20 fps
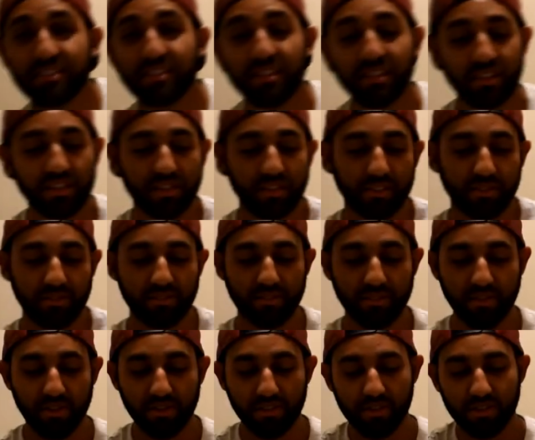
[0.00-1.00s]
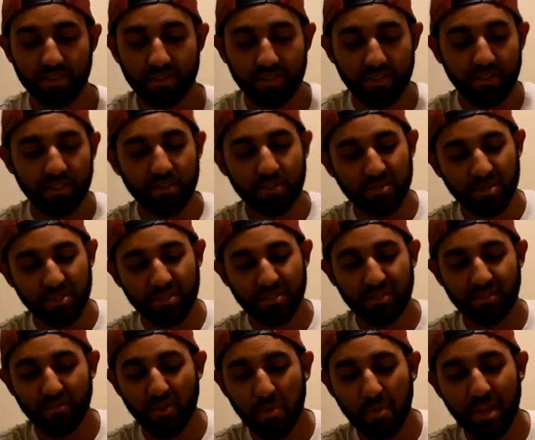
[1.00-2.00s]
dinner. So this this was
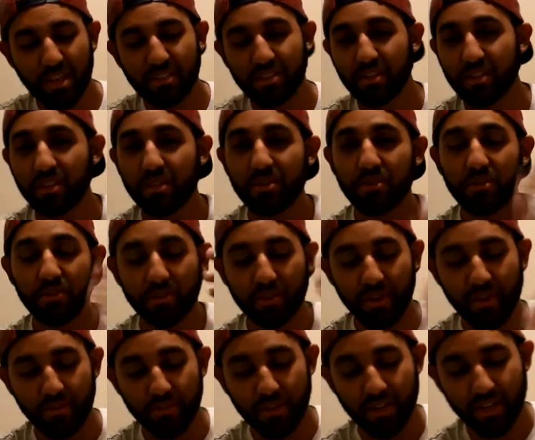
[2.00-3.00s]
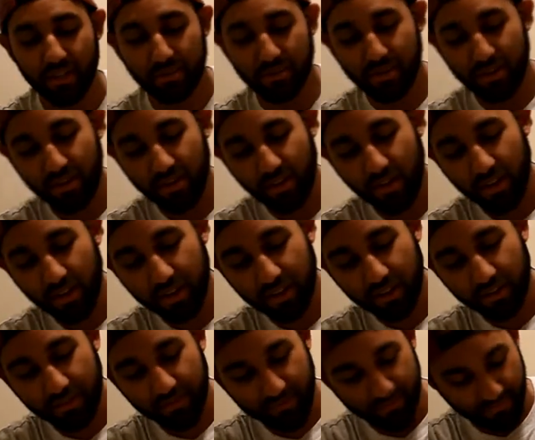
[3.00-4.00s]
romantic cute, whatever you guys want to call it.
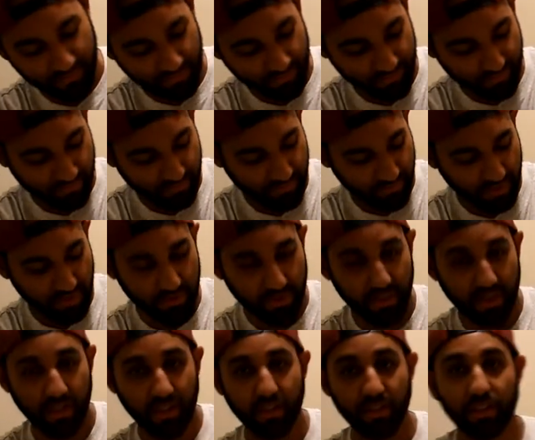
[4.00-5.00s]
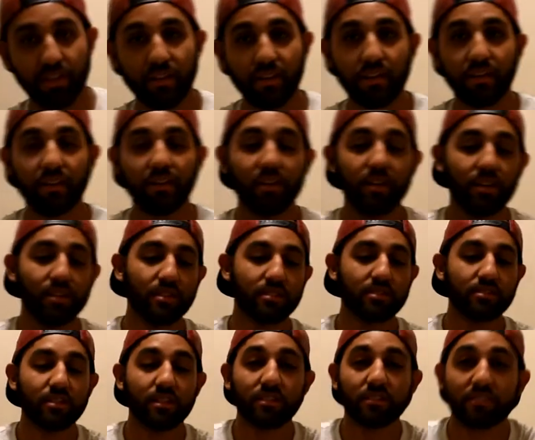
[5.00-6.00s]
So yeah. So
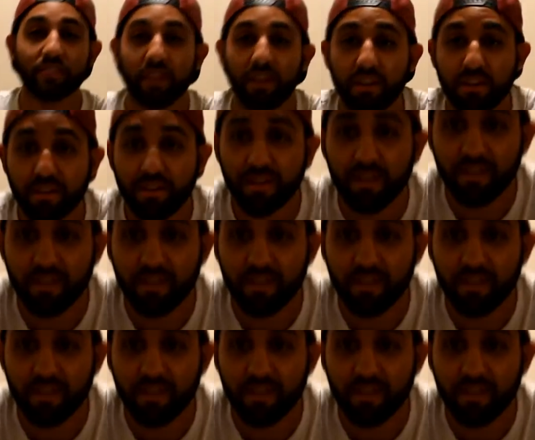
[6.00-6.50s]
check this out.